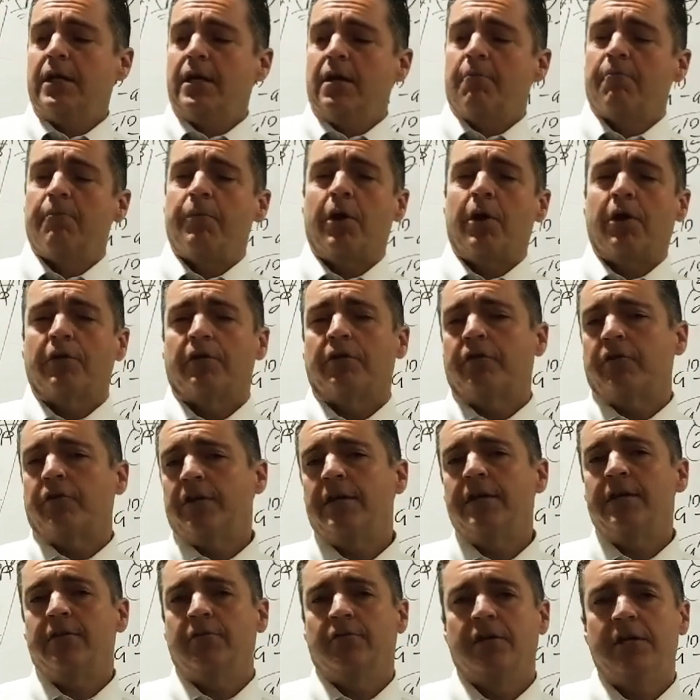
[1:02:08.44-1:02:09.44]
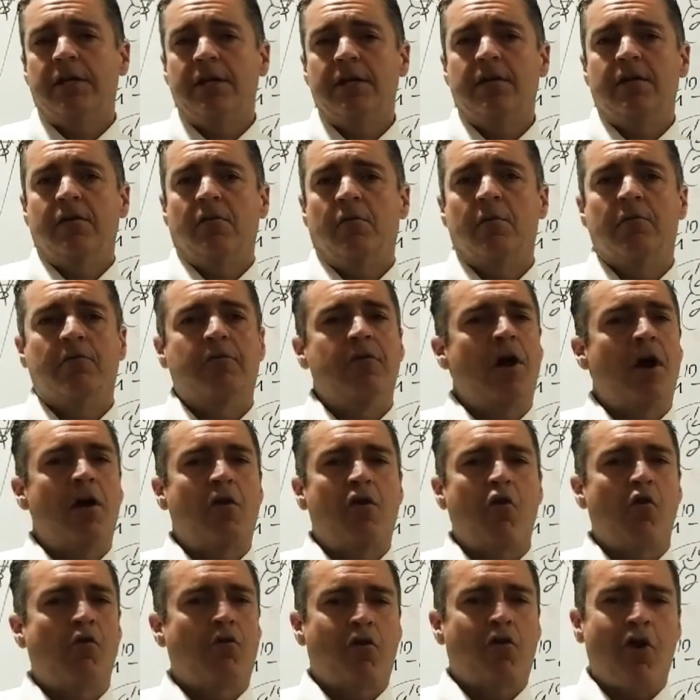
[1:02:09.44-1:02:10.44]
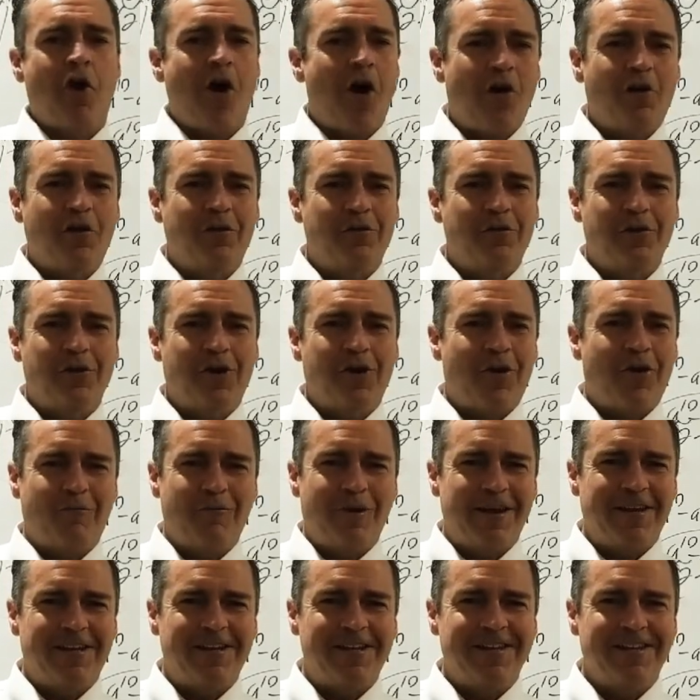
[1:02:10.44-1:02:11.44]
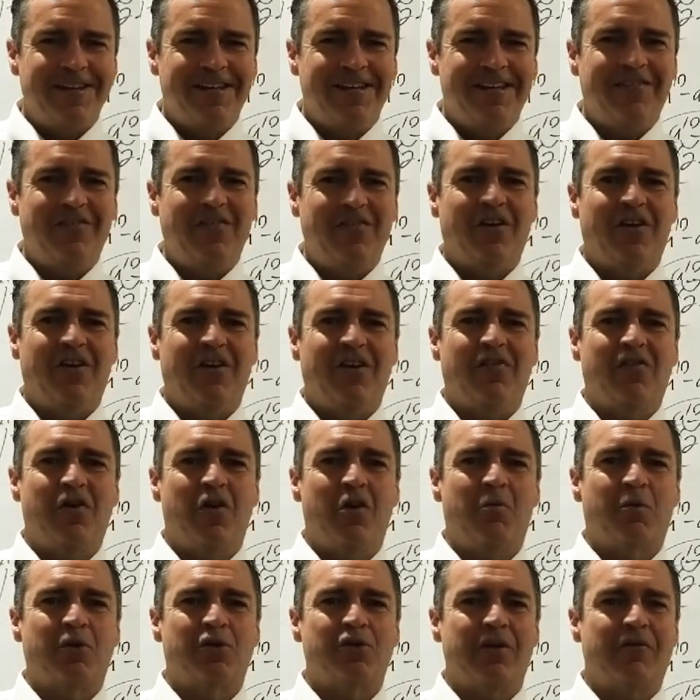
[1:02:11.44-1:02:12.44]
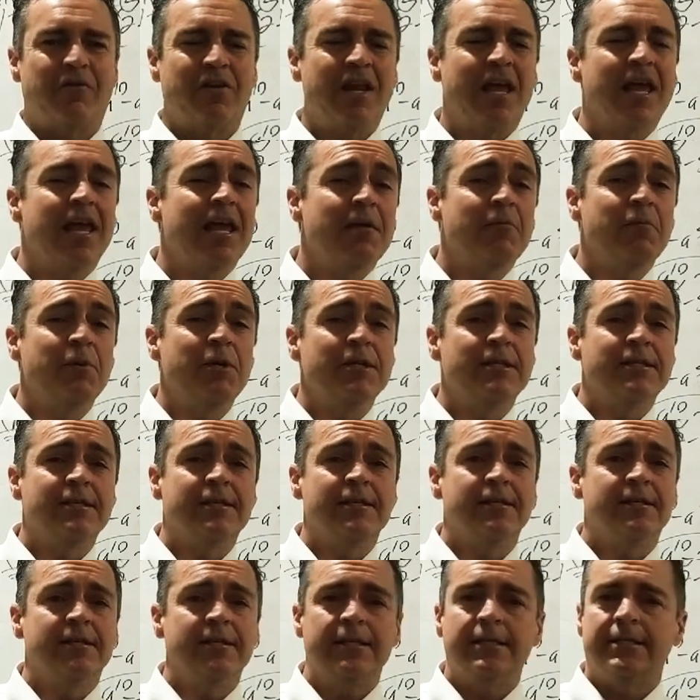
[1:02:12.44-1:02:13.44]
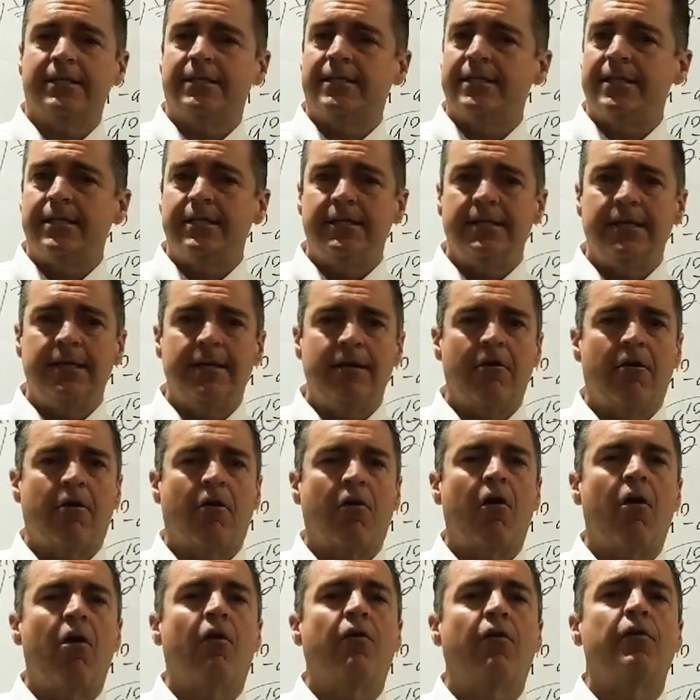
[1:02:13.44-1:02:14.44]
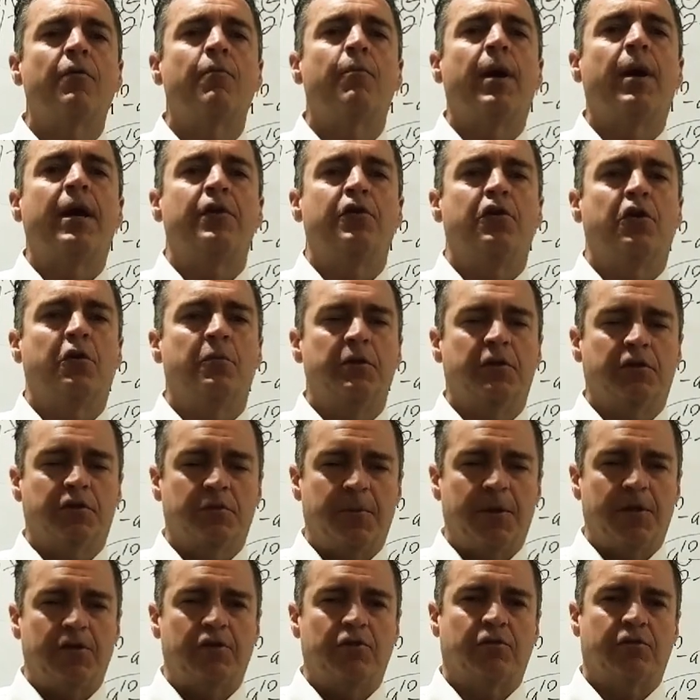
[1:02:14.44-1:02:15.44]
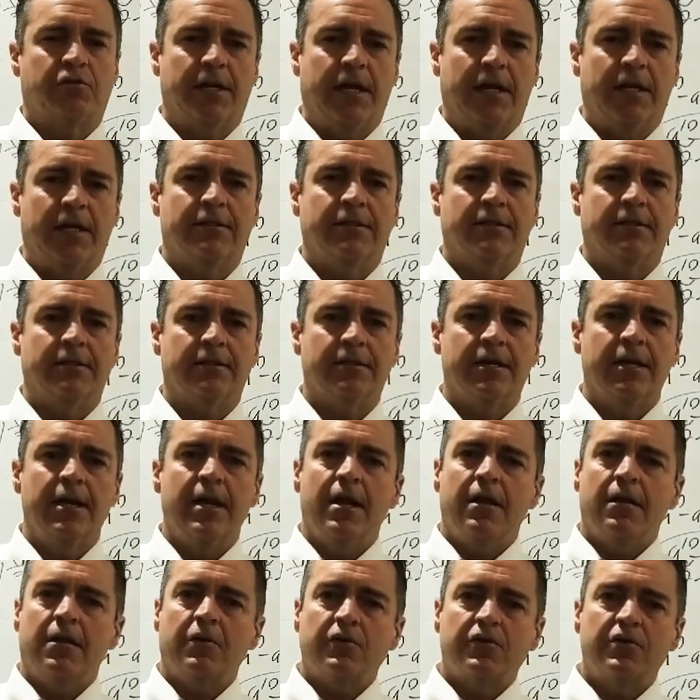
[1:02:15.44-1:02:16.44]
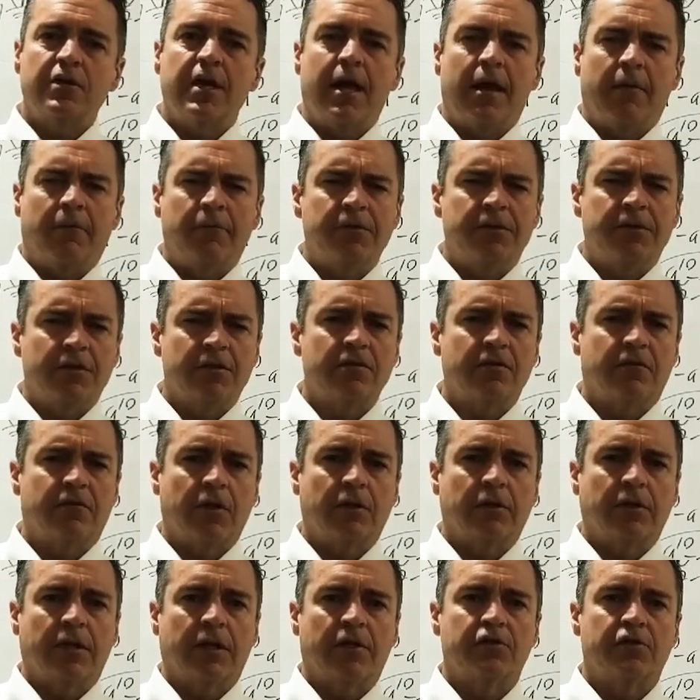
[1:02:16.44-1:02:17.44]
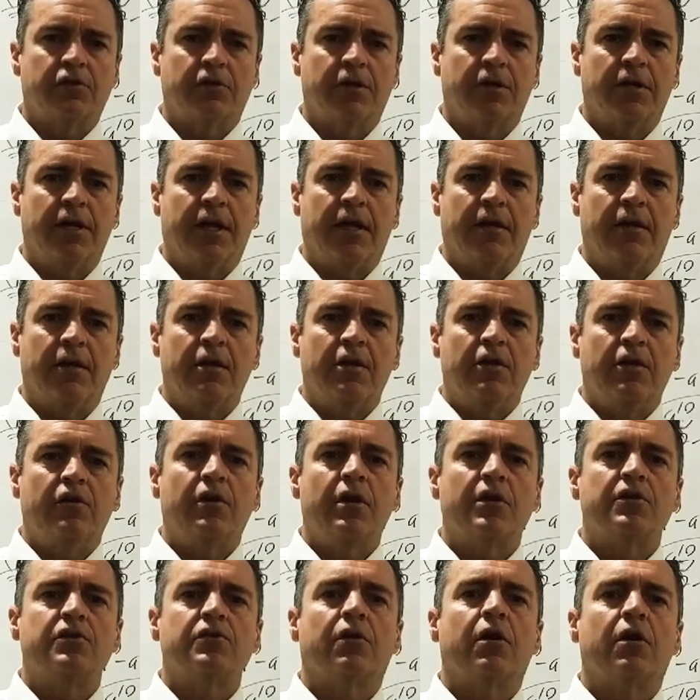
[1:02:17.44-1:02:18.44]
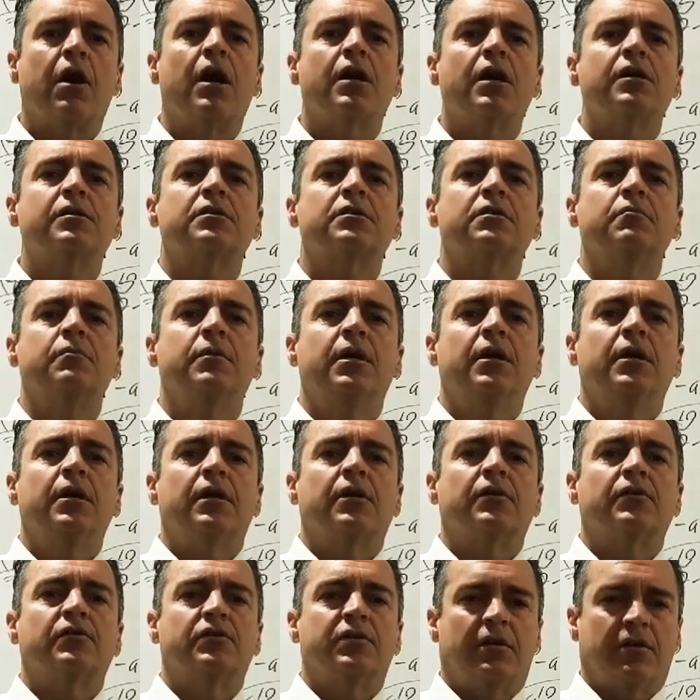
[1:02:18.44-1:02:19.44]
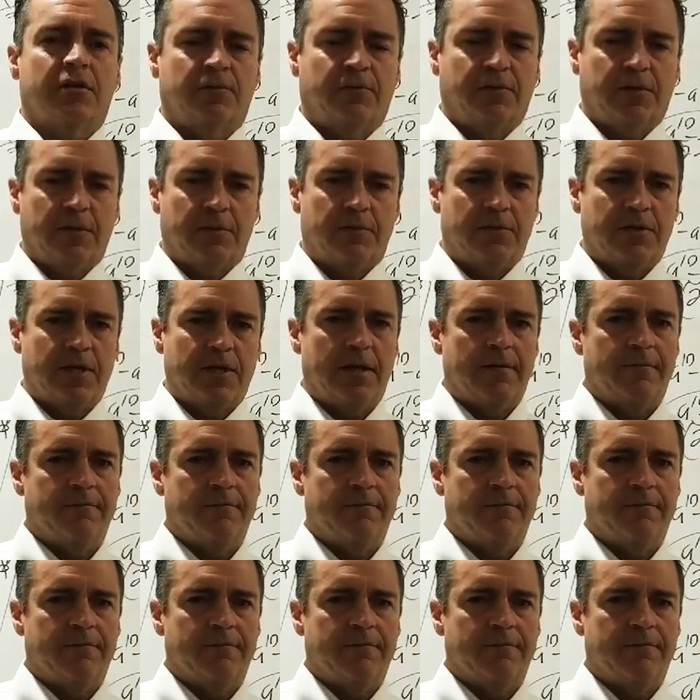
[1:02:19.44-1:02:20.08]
part C and D, we've gone over all of it already in the homework. You have an A, B, C, and D. C and D are all the binomial special cases. That was the emphasis of our lecture today. You guys are awesome. I'll see you on the flip side.